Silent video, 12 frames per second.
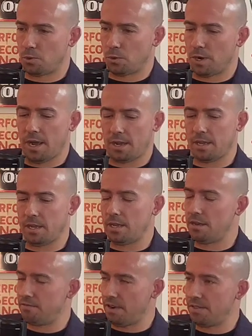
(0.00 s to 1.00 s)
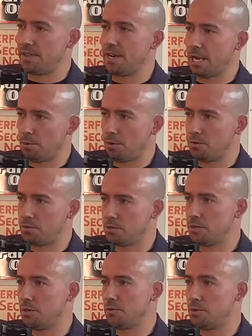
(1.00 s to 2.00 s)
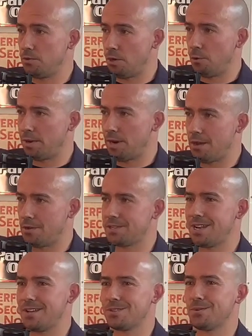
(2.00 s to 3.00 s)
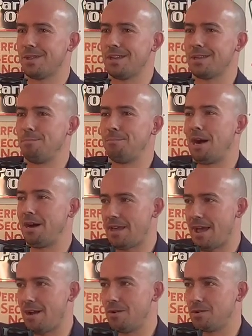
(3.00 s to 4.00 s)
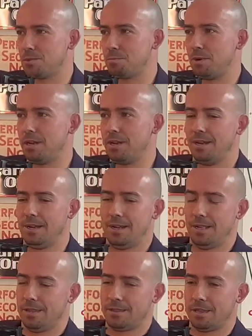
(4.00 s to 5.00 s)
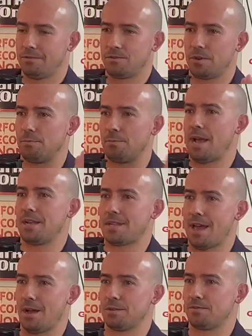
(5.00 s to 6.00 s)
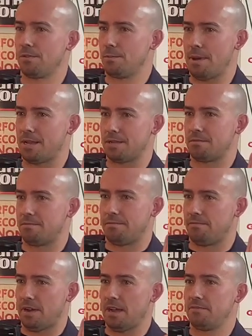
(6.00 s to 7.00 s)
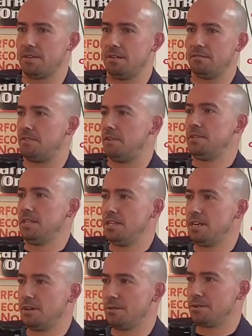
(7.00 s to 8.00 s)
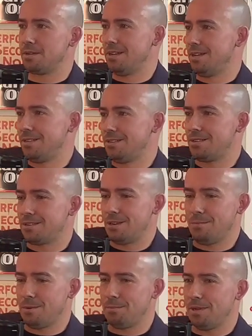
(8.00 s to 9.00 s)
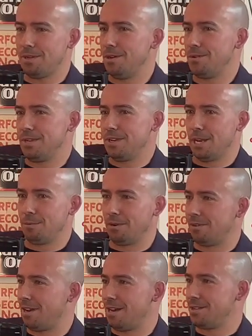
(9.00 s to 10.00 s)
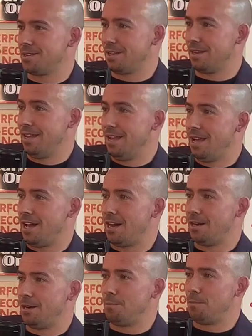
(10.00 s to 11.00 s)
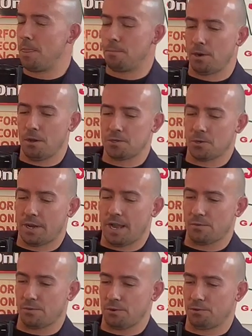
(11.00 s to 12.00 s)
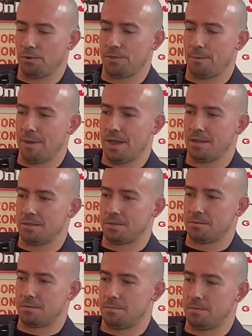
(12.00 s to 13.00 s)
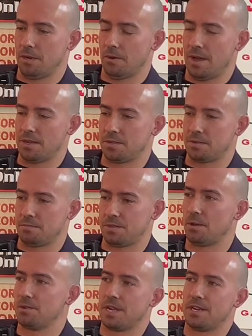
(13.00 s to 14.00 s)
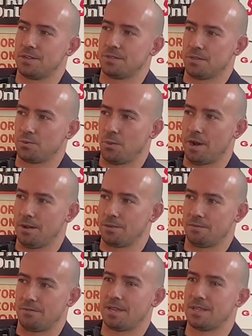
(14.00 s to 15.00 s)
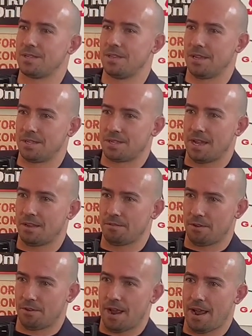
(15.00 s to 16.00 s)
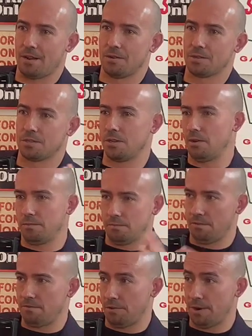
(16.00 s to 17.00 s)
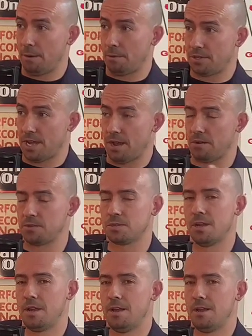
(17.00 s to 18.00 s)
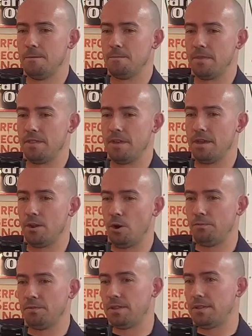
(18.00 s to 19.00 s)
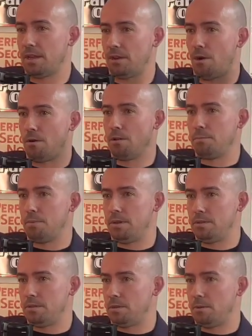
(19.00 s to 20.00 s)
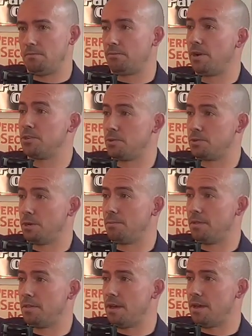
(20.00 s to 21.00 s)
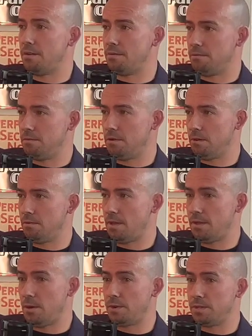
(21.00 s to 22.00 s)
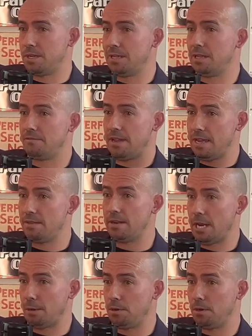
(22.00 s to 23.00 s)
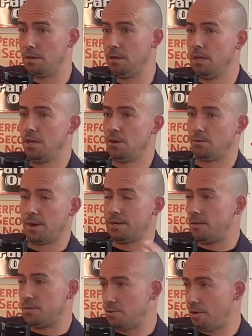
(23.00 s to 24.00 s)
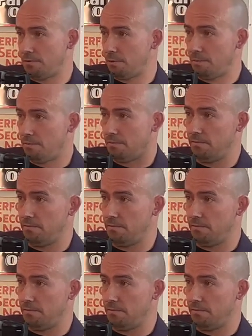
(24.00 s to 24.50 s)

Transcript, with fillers: door knocking, invite the neighbors, to the open house, not so they can buy the house, but they've driven past the house for the past 5, 10, 15 years. Just come and be a nosy neighbor, honestly. Right. But also I kind of recruit them as, as sales agents as well. So if they can see the inside of their house, of their neighbor's house, then hopefully they can call up some friends or something that, that they want to see live in the neighborhood right down the street from